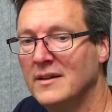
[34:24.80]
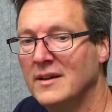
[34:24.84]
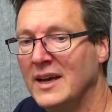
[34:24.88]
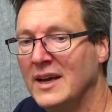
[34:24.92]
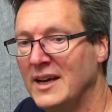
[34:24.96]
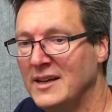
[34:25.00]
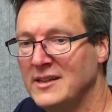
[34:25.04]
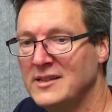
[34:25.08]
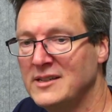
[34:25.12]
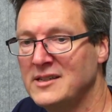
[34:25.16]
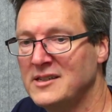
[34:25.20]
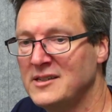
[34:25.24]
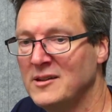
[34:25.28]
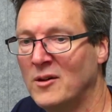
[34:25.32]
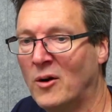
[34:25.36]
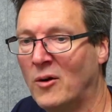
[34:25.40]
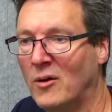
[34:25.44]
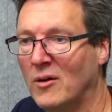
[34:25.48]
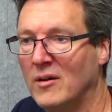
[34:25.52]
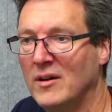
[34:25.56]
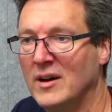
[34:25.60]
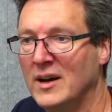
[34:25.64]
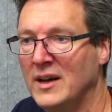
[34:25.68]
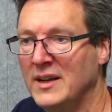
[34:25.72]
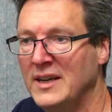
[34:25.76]
it's
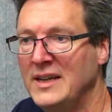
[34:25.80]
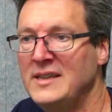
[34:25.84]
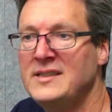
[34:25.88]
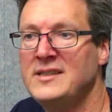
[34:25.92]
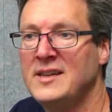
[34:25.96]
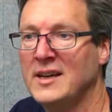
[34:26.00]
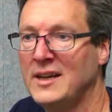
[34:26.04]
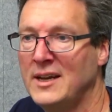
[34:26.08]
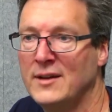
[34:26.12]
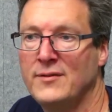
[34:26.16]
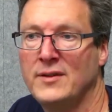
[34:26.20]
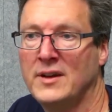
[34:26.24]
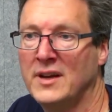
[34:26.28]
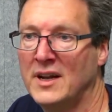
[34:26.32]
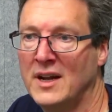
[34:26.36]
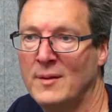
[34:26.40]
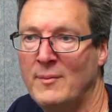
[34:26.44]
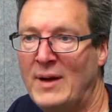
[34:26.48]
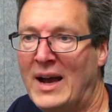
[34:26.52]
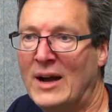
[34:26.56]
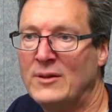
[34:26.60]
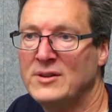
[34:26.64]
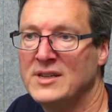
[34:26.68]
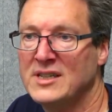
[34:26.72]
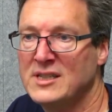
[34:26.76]
not an insignificant
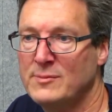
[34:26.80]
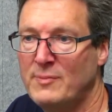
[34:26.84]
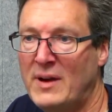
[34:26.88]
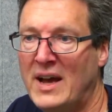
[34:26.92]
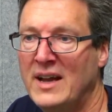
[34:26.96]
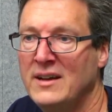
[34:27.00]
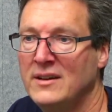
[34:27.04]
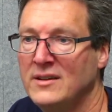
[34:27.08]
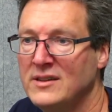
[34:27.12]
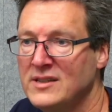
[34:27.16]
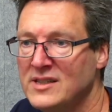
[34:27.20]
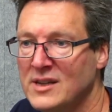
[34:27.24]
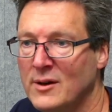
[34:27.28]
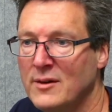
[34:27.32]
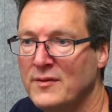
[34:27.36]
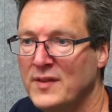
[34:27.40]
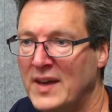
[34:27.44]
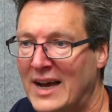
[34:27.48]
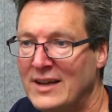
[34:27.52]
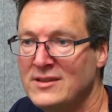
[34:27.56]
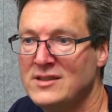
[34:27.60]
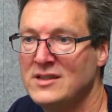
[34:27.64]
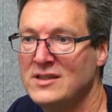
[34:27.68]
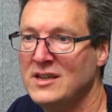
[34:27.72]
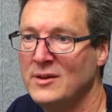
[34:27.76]
amount to spend. So if
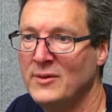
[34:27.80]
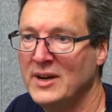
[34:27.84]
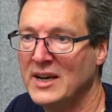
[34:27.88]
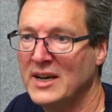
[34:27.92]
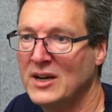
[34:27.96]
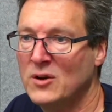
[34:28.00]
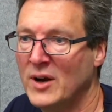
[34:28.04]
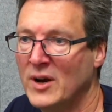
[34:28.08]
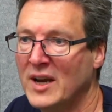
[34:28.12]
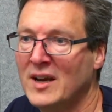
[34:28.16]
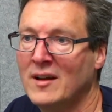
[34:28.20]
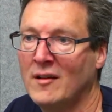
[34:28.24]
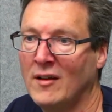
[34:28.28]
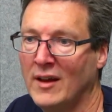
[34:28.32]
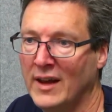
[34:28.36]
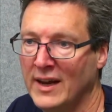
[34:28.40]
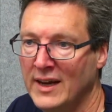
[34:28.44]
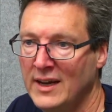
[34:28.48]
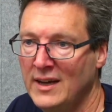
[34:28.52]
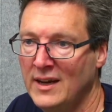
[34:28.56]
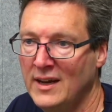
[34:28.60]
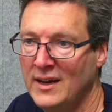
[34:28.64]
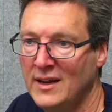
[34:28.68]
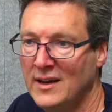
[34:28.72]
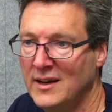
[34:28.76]
they had to do it
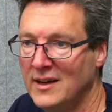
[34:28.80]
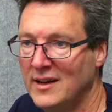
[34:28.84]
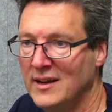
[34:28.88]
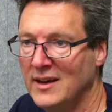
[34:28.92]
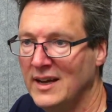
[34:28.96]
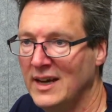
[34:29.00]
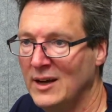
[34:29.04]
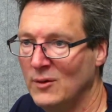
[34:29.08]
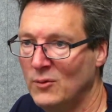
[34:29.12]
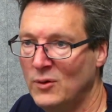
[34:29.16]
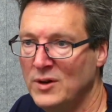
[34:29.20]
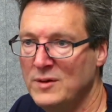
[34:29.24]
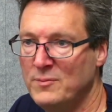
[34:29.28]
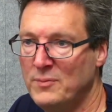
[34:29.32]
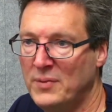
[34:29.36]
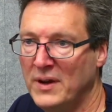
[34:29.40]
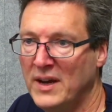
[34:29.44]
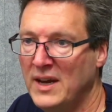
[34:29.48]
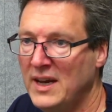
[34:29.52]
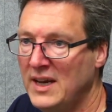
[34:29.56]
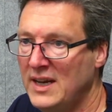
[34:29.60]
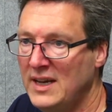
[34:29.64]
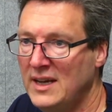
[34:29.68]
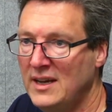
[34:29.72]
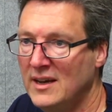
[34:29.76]
quickly, it would
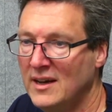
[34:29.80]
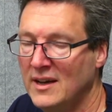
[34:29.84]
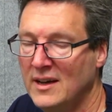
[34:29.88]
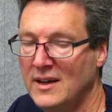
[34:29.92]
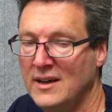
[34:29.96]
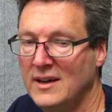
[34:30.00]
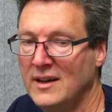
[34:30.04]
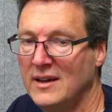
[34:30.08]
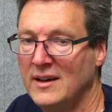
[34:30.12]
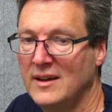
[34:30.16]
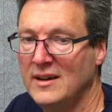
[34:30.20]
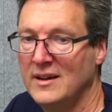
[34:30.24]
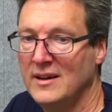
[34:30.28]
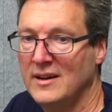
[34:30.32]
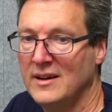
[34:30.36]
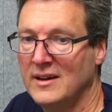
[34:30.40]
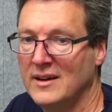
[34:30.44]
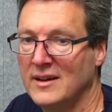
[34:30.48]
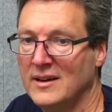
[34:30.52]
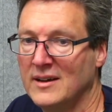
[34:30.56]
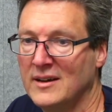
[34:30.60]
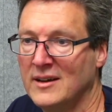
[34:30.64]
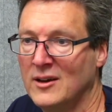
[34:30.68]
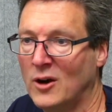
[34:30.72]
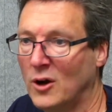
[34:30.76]
be
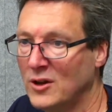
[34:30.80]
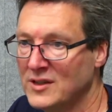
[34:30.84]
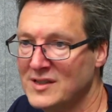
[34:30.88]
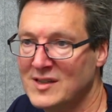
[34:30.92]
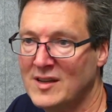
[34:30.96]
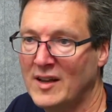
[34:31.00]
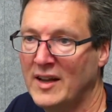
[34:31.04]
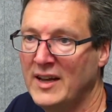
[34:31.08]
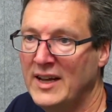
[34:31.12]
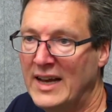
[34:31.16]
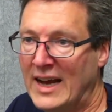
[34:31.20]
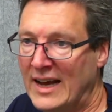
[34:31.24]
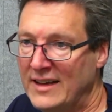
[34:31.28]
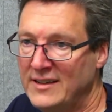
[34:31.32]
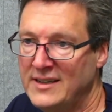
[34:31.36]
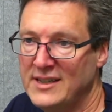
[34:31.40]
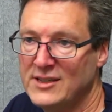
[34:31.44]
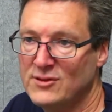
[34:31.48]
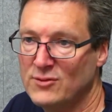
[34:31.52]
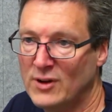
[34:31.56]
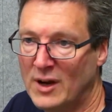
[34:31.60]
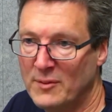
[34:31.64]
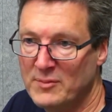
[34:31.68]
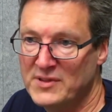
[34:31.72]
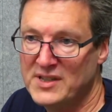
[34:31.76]
costly and
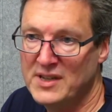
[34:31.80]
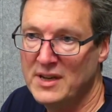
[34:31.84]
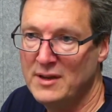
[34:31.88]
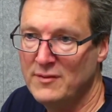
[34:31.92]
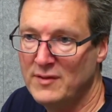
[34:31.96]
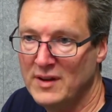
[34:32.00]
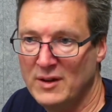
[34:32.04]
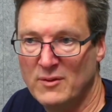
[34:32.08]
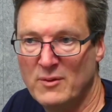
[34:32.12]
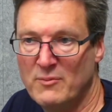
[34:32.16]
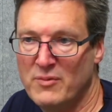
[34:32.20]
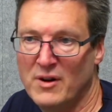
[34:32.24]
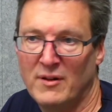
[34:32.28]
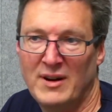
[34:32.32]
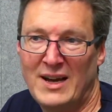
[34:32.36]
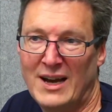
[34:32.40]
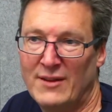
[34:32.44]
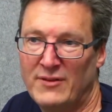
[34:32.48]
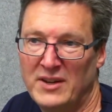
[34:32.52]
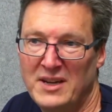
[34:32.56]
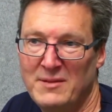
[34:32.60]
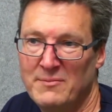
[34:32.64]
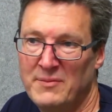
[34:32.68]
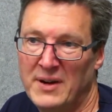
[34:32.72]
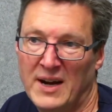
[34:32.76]
disruptive. It would probably
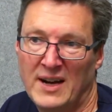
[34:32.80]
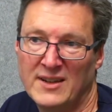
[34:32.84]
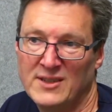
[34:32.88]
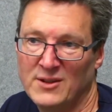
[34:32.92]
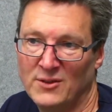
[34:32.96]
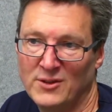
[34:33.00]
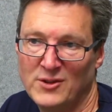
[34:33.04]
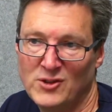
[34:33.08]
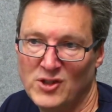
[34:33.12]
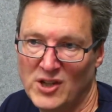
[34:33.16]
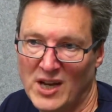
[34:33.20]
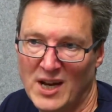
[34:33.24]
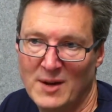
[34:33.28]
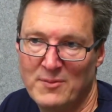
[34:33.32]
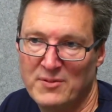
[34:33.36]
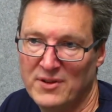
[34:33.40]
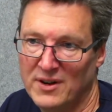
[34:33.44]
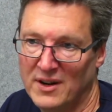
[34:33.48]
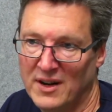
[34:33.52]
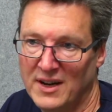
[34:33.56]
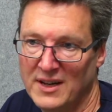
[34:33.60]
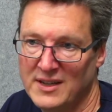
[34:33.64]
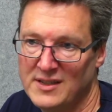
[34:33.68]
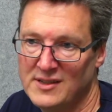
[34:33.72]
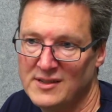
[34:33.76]
have an impact on the share
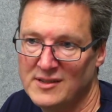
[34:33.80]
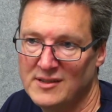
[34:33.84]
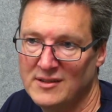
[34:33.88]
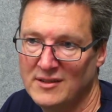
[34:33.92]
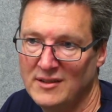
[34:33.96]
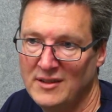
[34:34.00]
price,